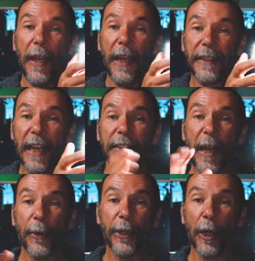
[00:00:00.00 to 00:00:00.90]
It does
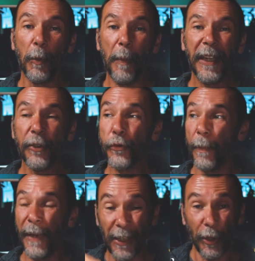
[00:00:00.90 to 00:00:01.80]
come with a little metal
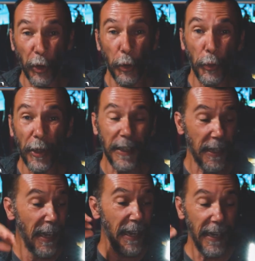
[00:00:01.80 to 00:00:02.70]
strip included
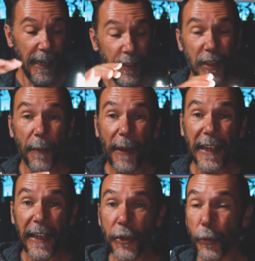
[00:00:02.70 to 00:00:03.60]
in the
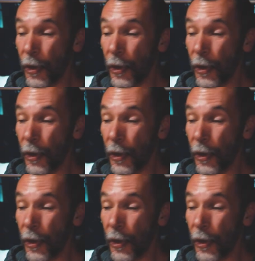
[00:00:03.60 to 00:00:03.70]
package,